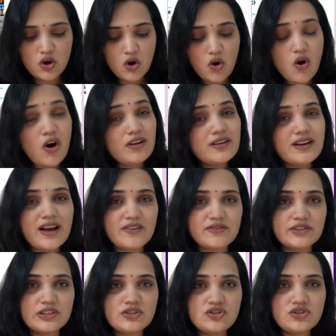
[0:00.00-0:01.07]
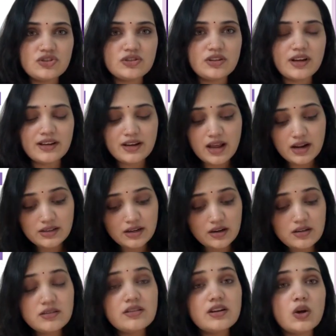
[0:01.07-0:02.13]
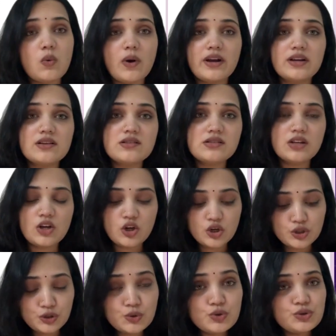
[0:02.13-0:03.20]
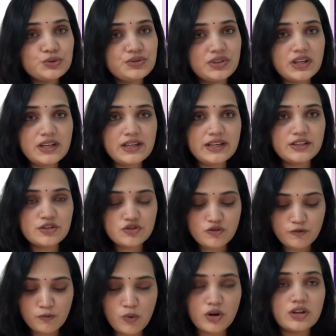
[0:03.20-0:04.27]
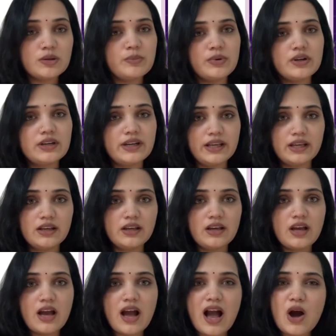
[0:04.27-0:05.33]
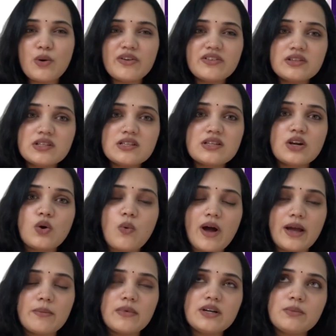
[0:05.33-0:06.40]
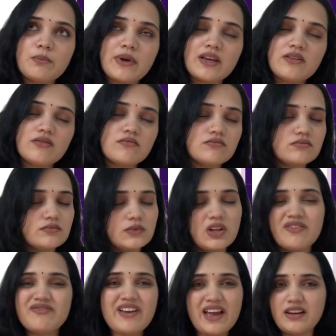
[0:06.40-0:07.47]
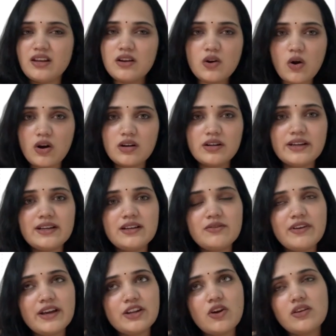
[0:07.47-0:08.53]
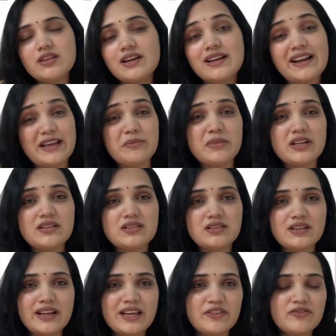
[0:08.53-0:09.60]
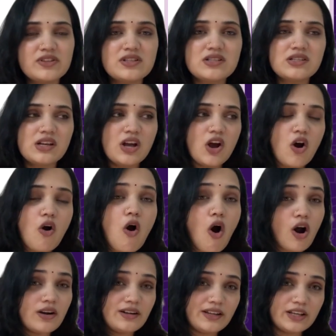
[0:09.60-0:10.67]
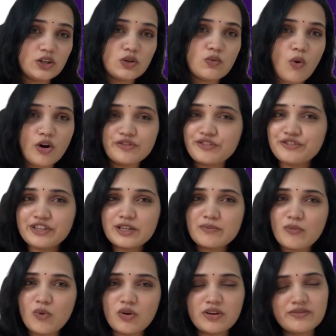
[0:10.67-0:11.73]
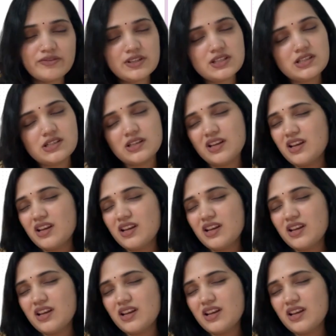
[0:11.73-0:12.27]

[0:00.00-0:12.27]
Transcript: On an average, an adult requires 2 to 3 liters of water per day. However, this requirement may vary a lot. It will vary on the climate. Like if it's a hot day, you'll want to drink more. If it's